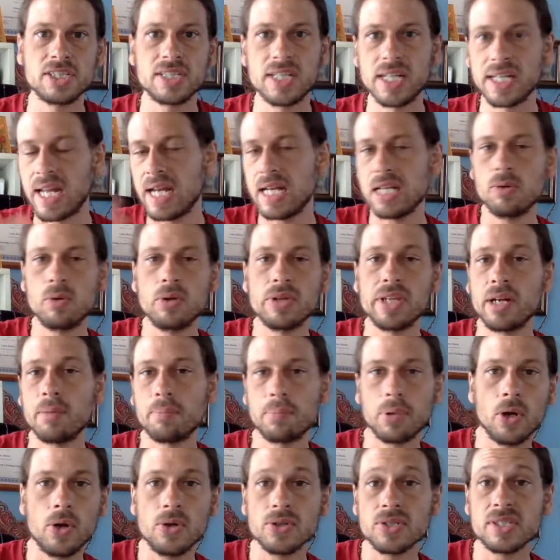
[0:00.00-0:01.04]
like anyone that
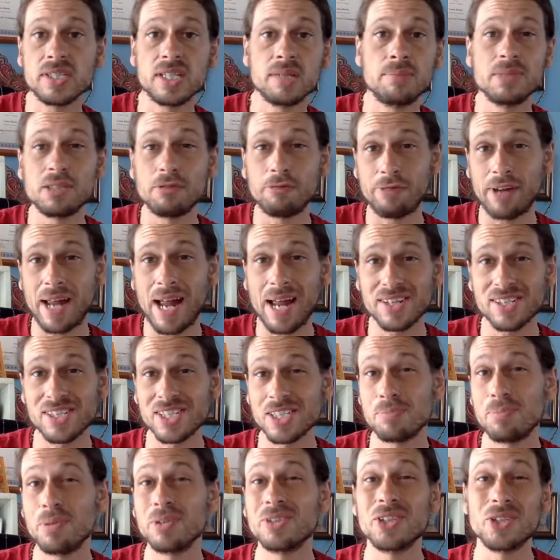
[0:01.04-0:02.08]
opposes them is
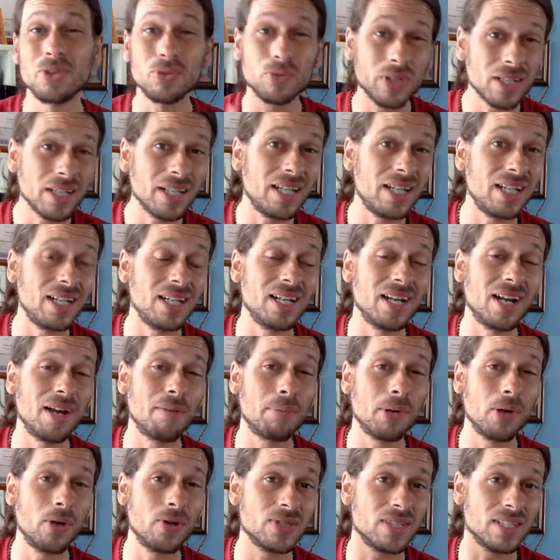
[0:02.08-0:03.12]
fascist, but they're really
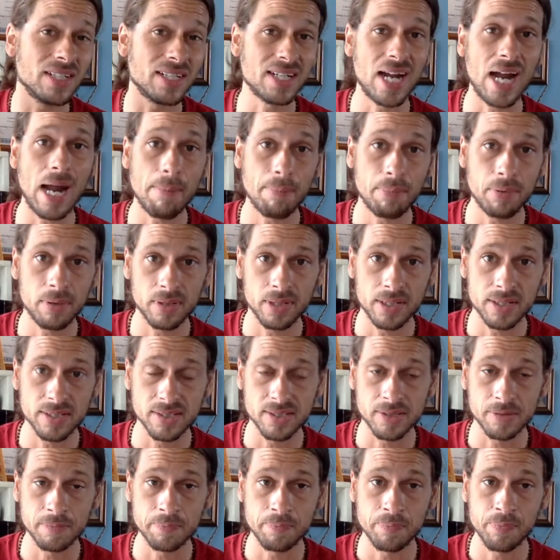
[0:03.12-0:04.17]
opposing
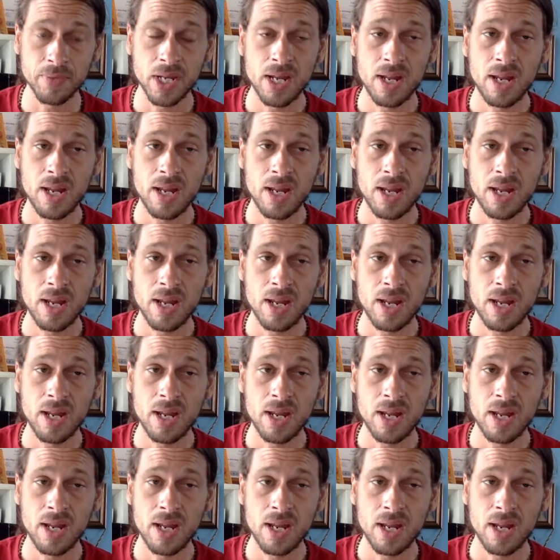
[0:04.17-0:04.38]
capitalism,